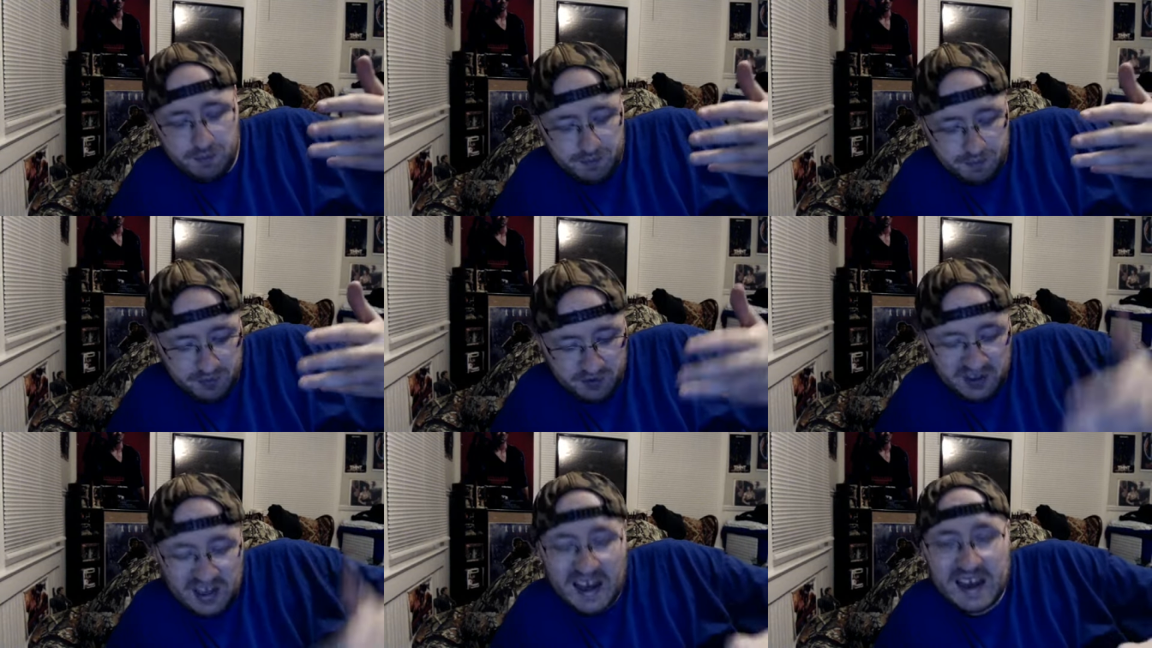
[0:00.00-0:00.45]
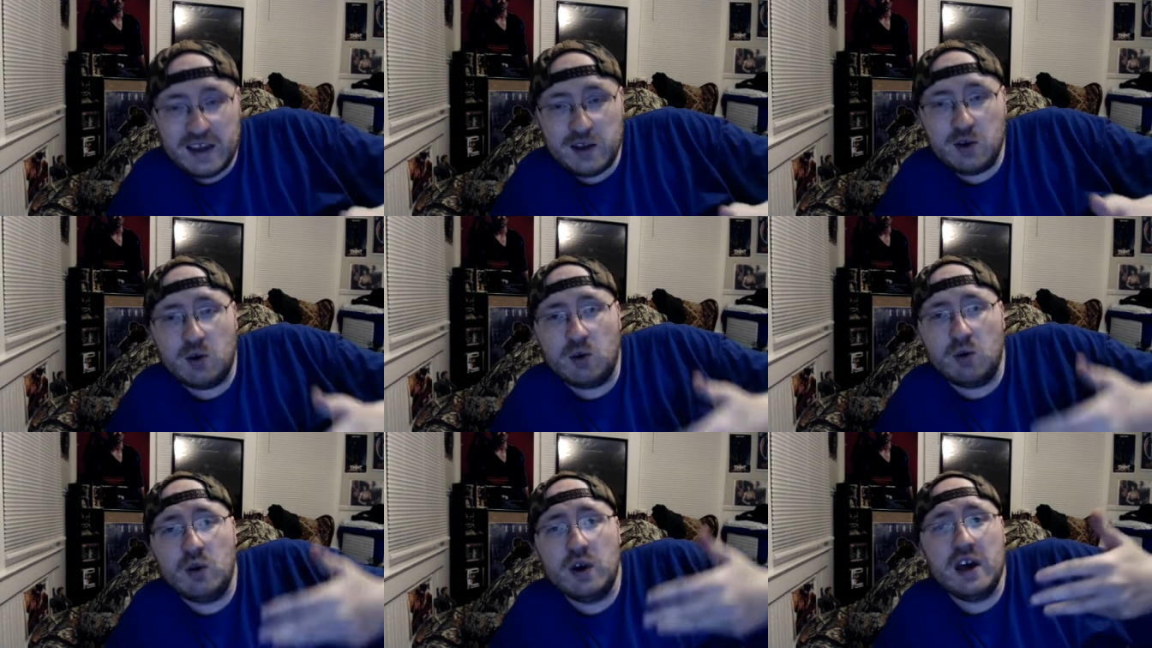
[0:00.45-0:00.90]

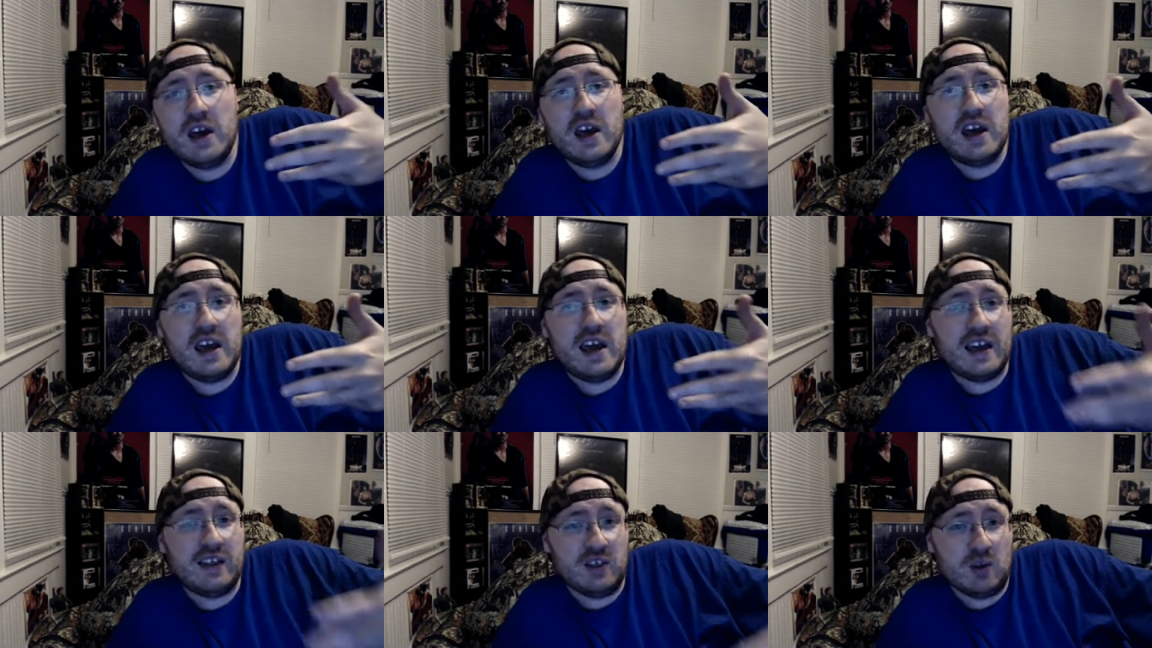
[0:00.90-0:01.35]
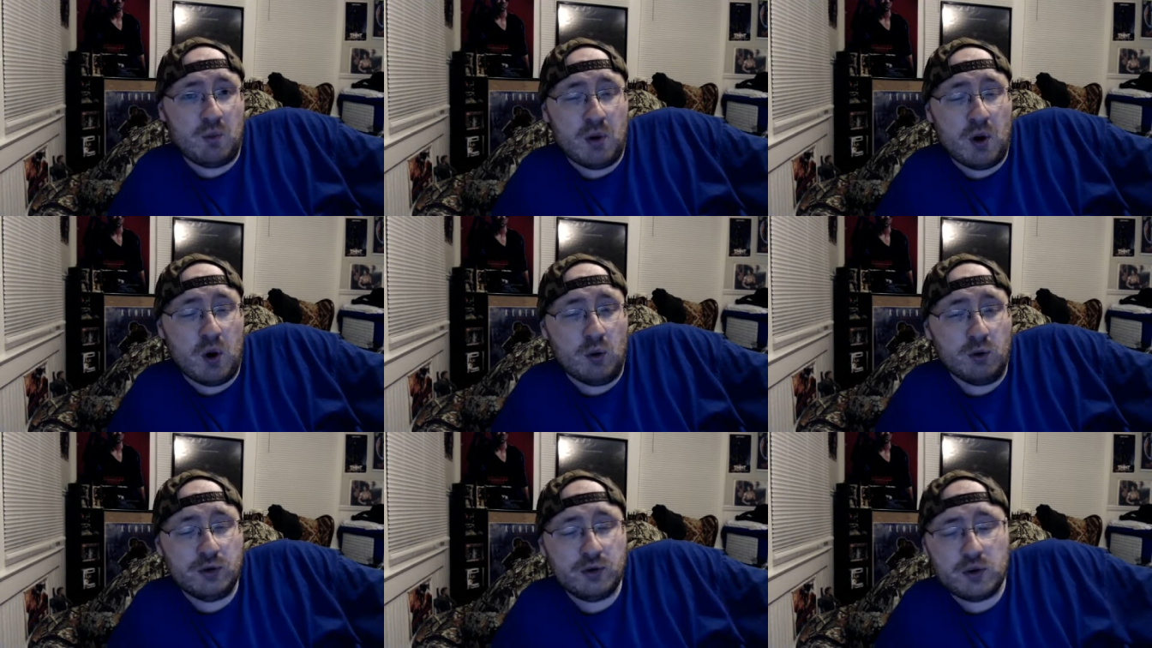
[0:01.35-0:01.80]
title and the
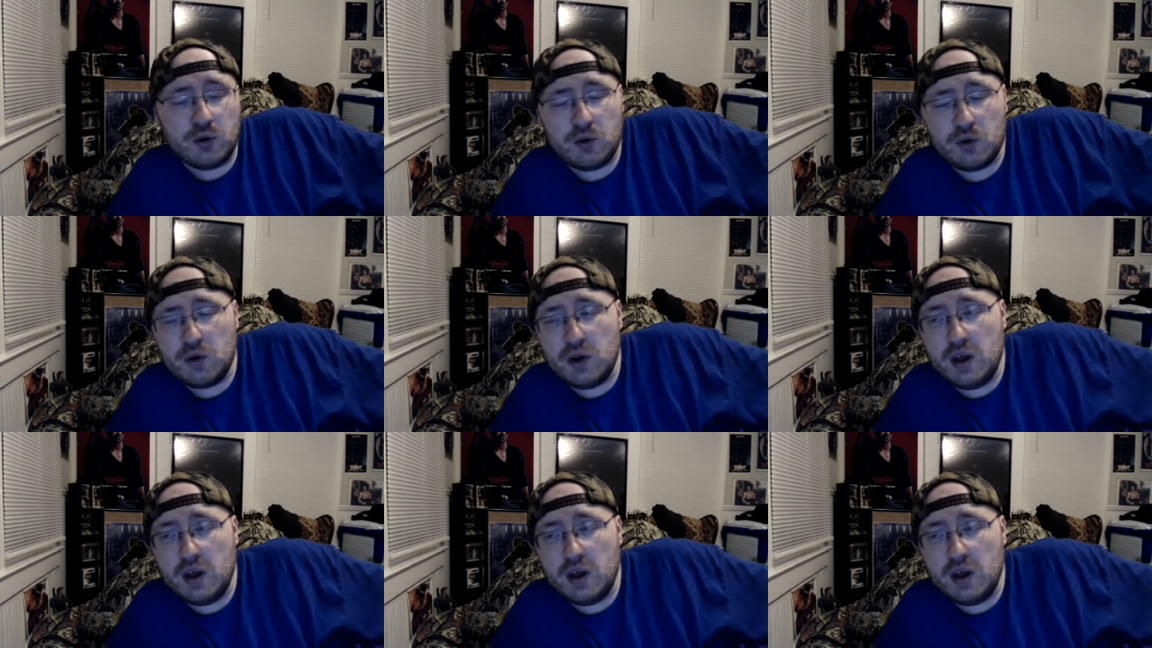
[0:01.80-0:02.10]
poster.